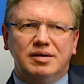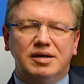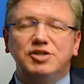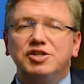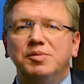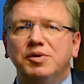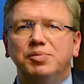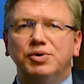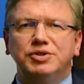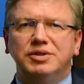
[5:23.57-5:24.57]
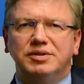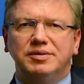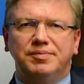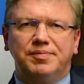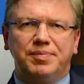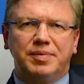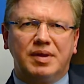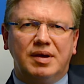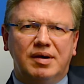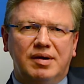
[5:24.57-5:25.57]
Extremely important.
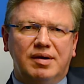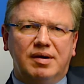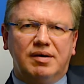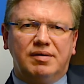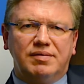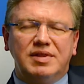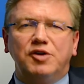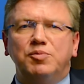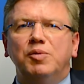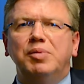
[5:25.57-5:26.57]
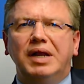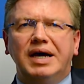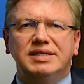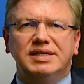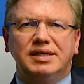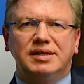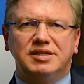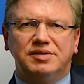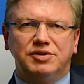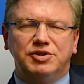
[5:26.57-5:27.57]
Without mobilizing the
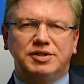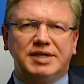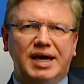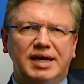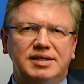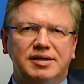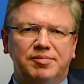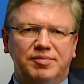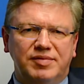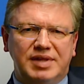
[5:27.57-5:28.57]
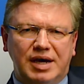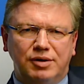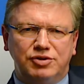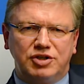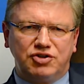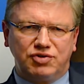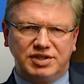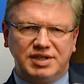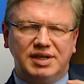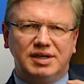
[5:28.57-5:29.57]
civil society, without
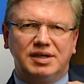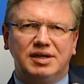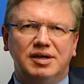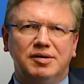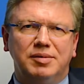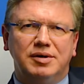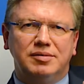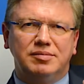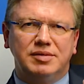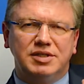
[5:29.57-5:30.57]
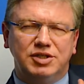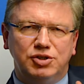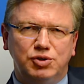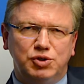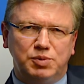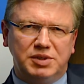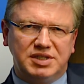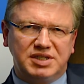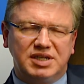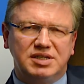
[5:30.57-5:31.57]
addressing these issues we're
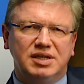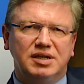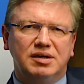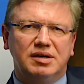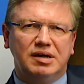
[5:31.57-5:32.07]
discussing,